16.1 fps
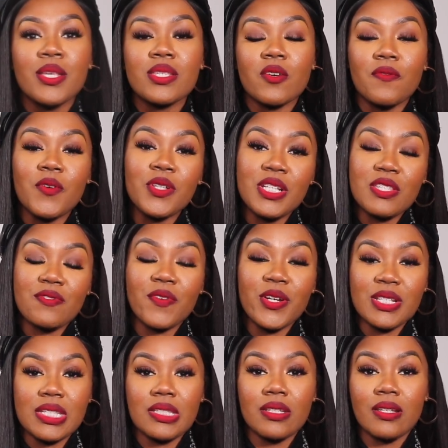So for this
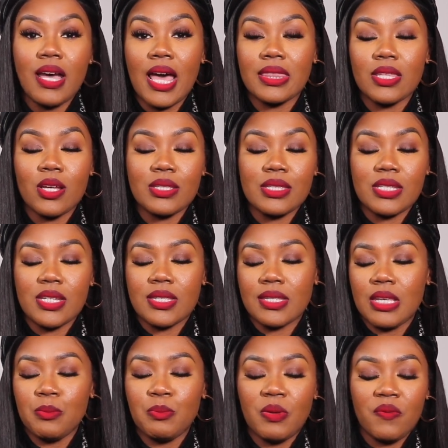first look, I thought to just
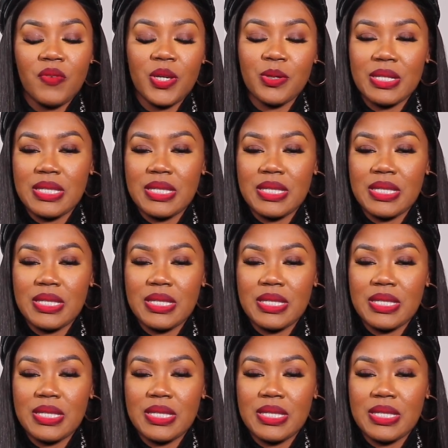keep it very